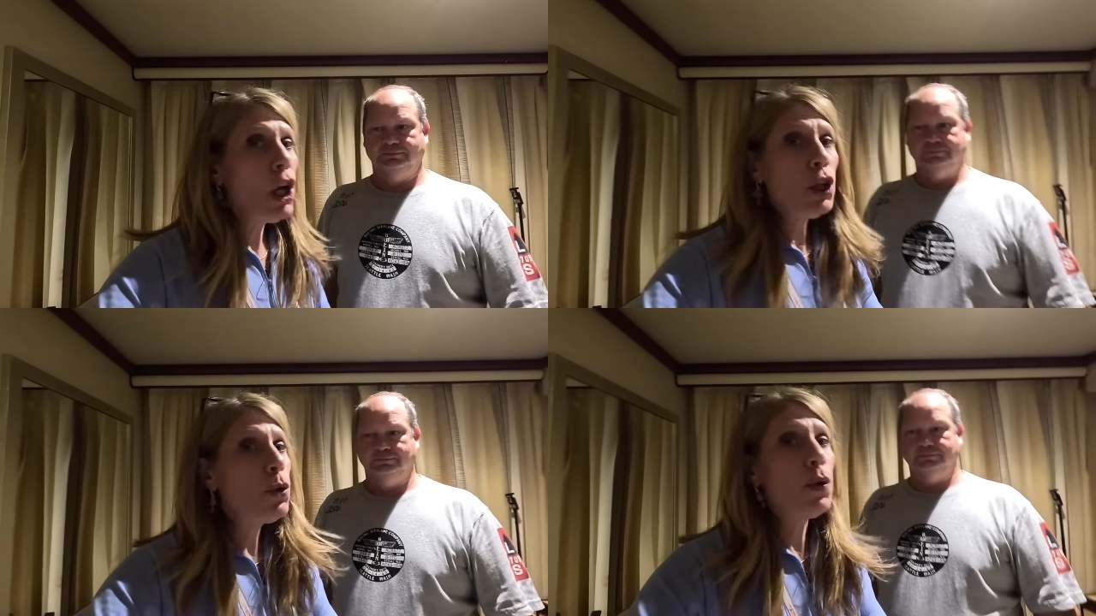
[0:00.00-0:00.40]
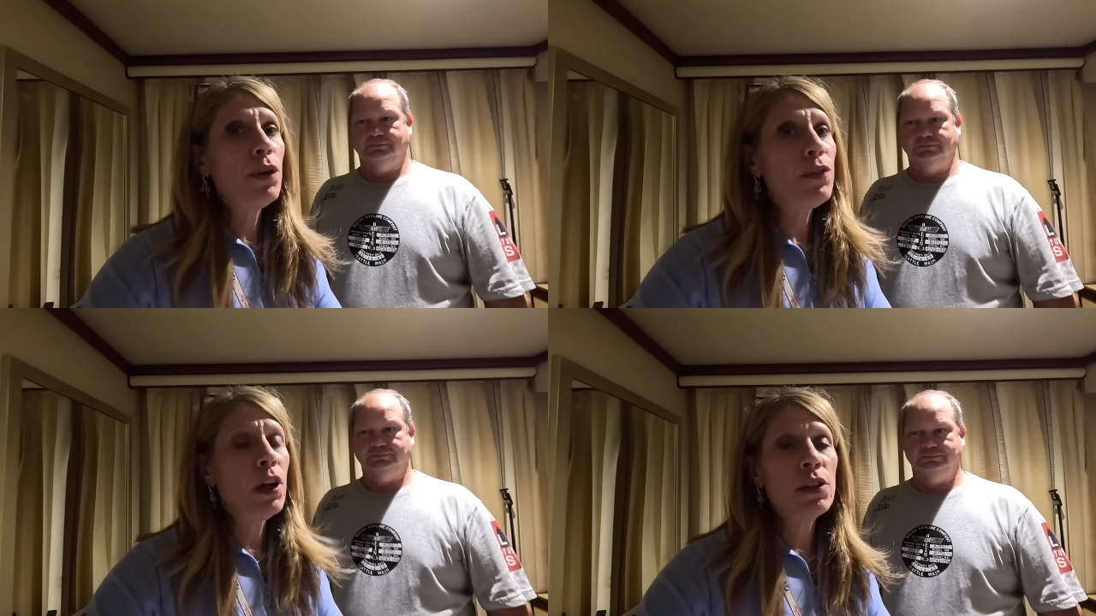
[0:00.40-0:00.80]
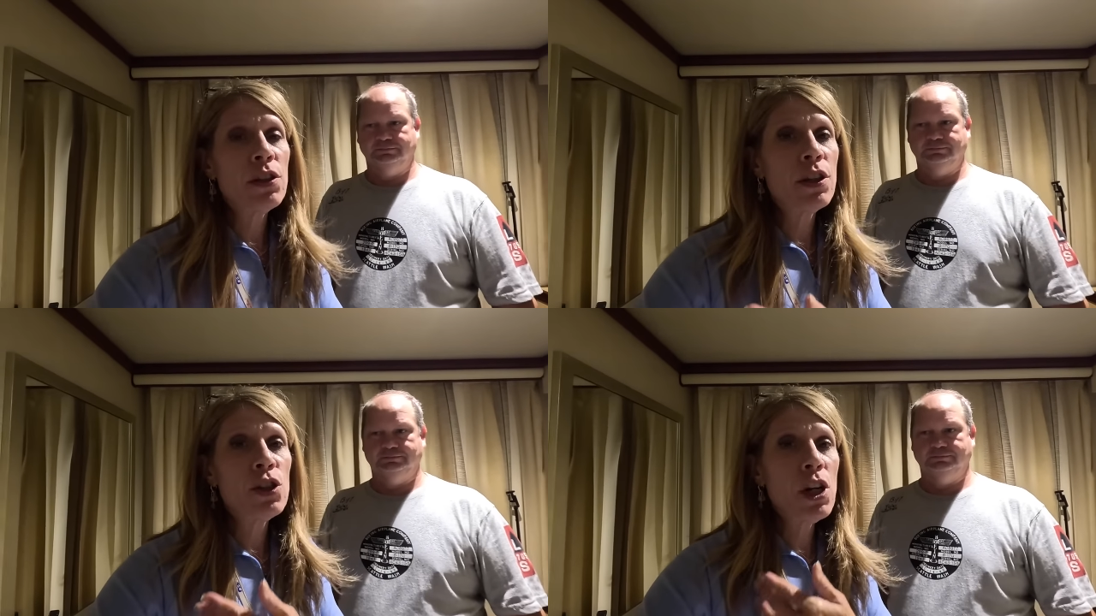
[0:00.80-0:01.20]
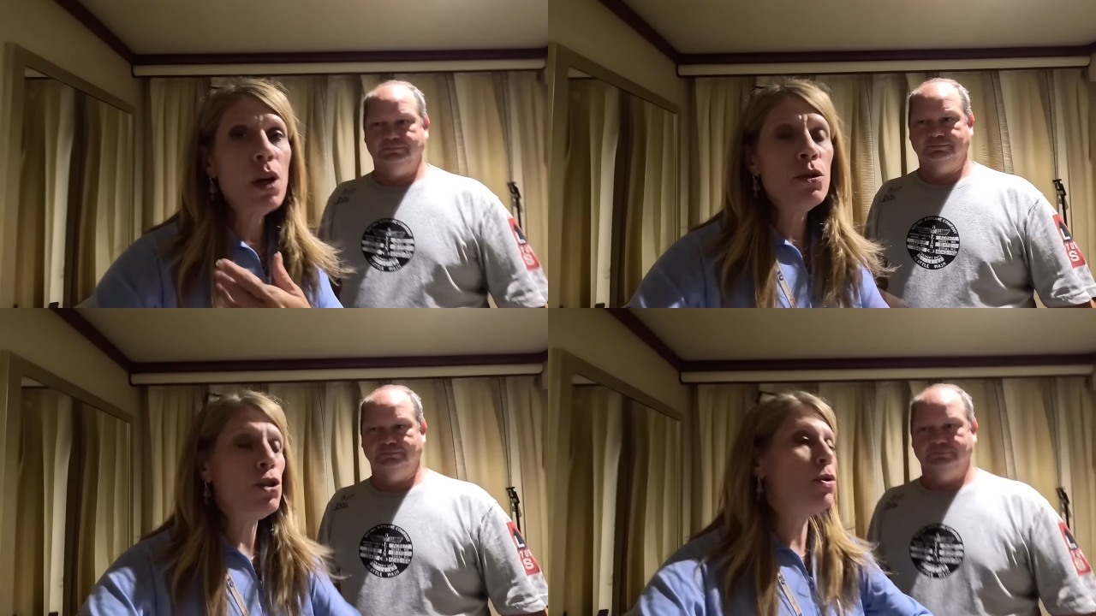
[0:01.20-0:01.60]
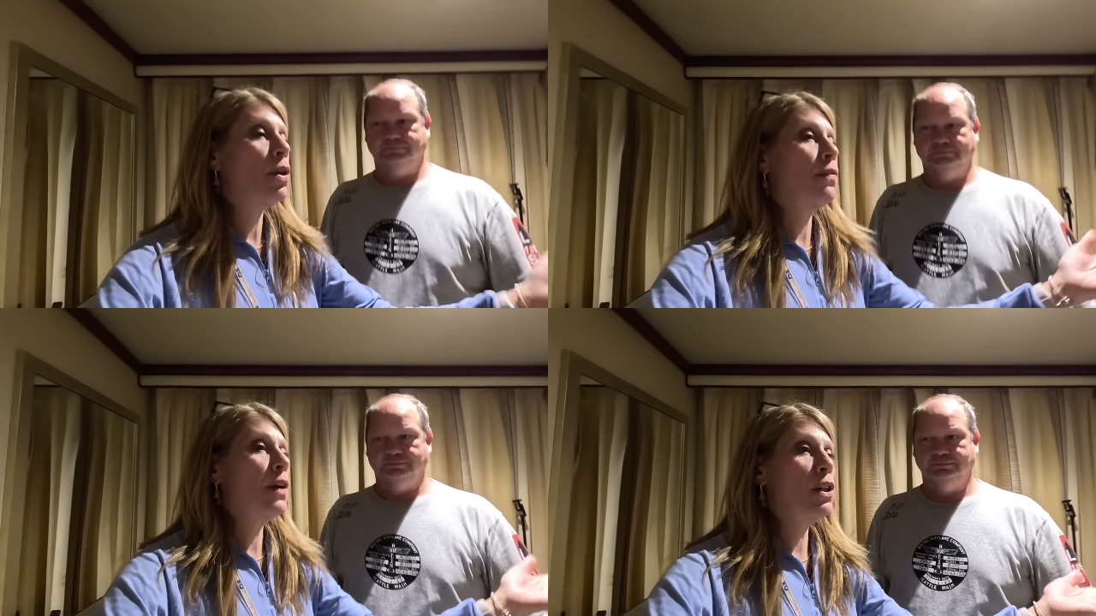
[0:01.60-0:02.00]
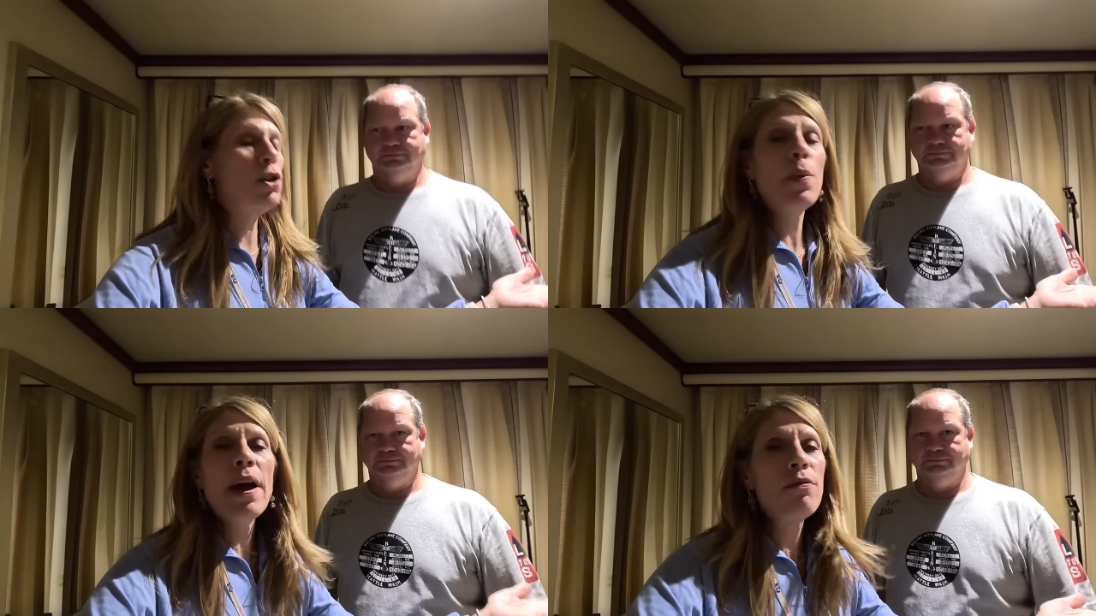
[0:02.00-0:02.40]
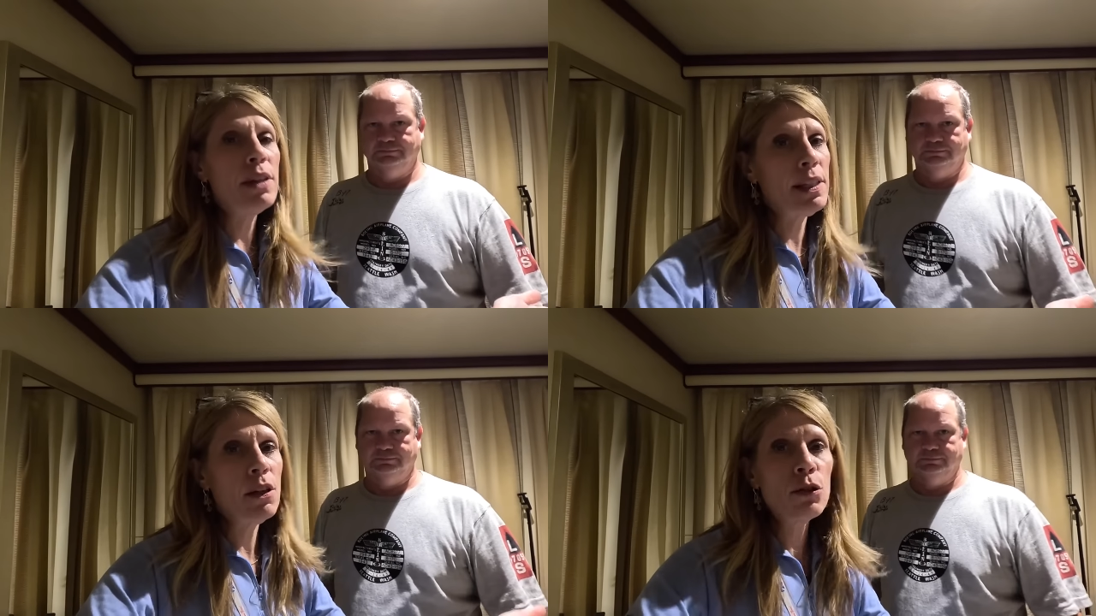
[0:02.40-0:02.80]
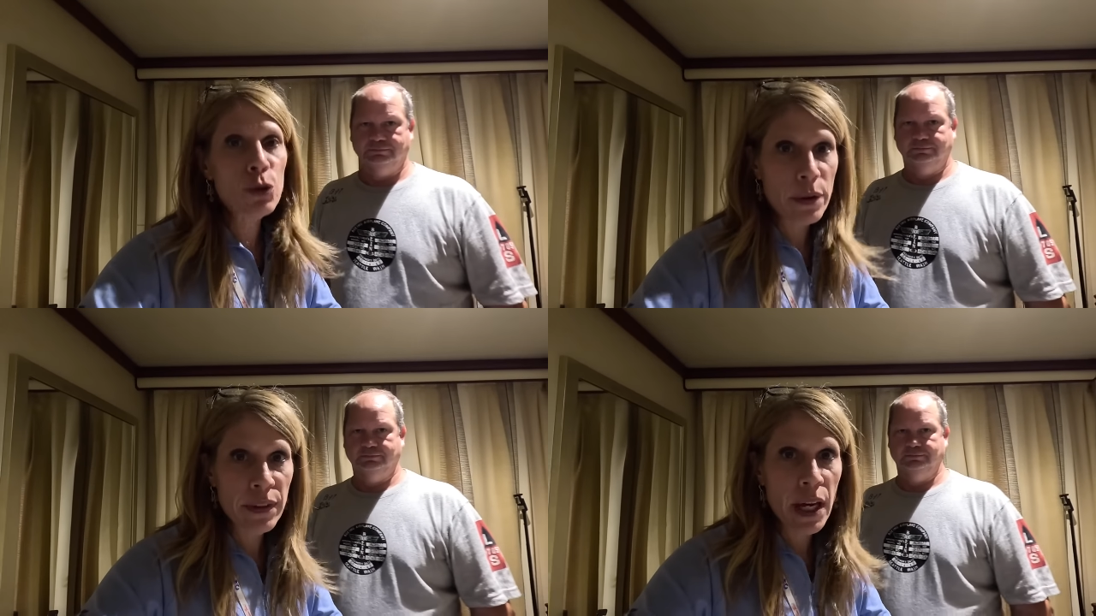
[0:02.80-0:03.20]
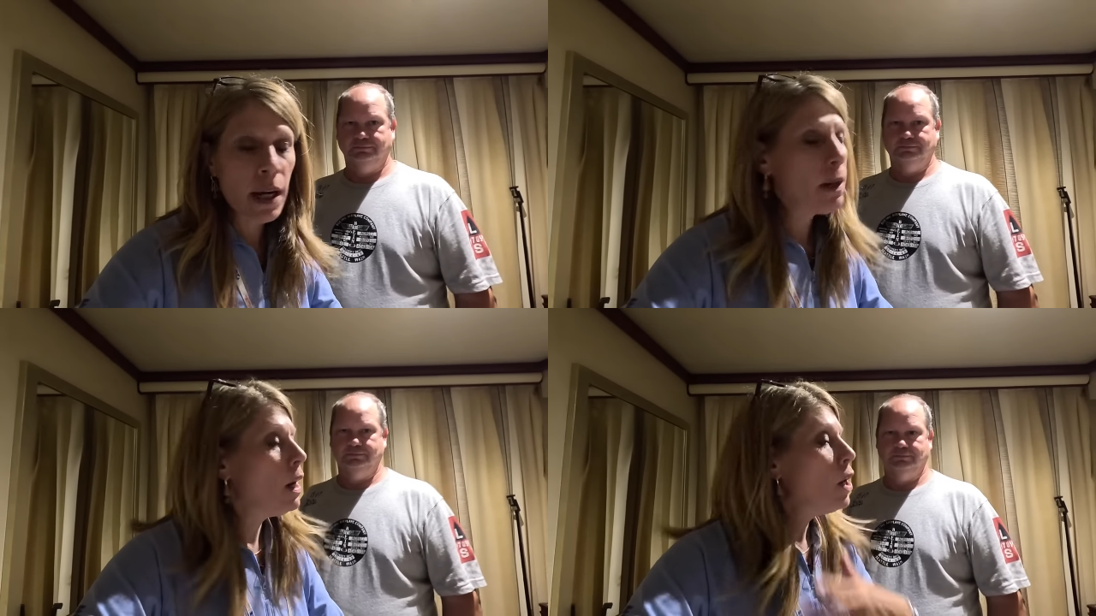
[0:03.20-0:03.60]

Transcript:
Speaker 1: You could have gone to the shows, you could have gone to every single trivia,